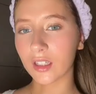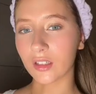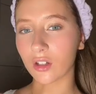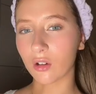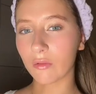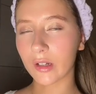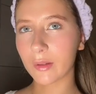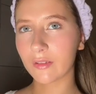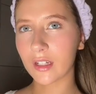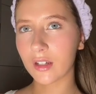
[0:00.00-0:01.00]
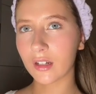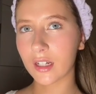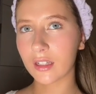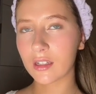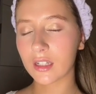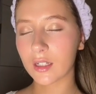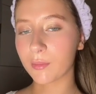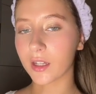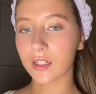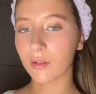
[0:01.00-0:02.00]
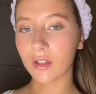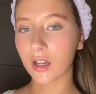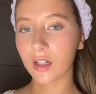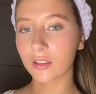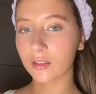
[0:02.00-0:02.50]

don't want to be recreating this, but here we are. It